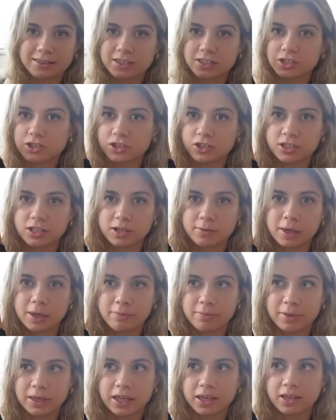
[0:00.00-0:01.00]
This is just gonna be
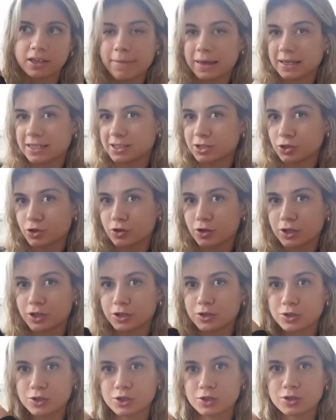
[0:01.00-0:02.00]
a big messy journal. I
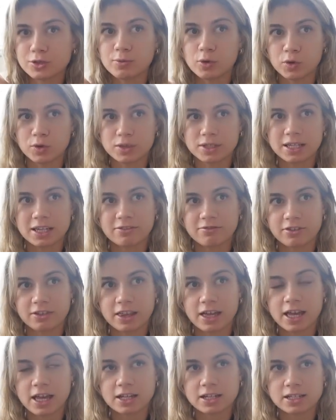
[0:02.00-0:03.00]
used to use a Moleskine for
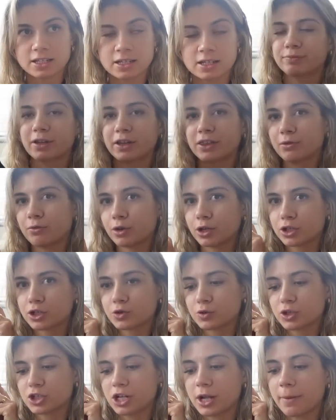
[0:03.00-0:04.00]
that, but I think we're gonna
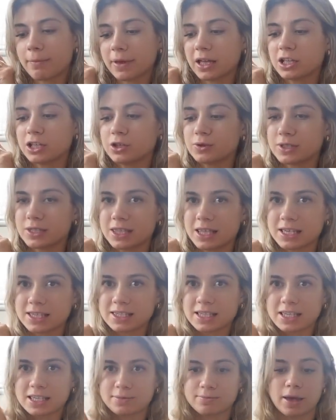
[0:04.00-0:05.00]
switch it up and use
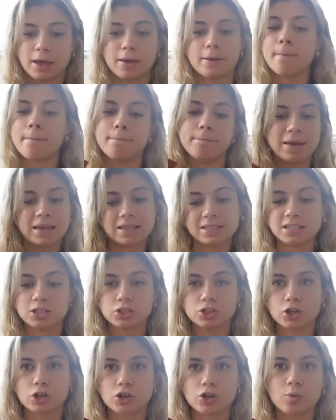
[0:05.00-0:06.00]
this as my messy
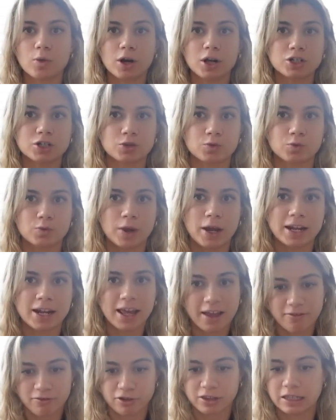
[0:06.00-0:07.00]
journal where I just write
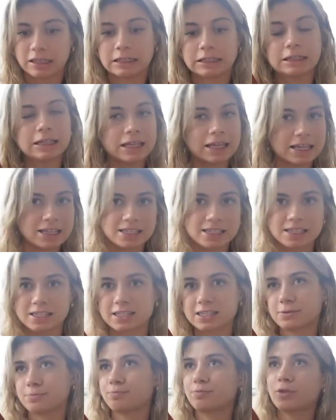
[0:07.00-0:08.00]
everything. Lists,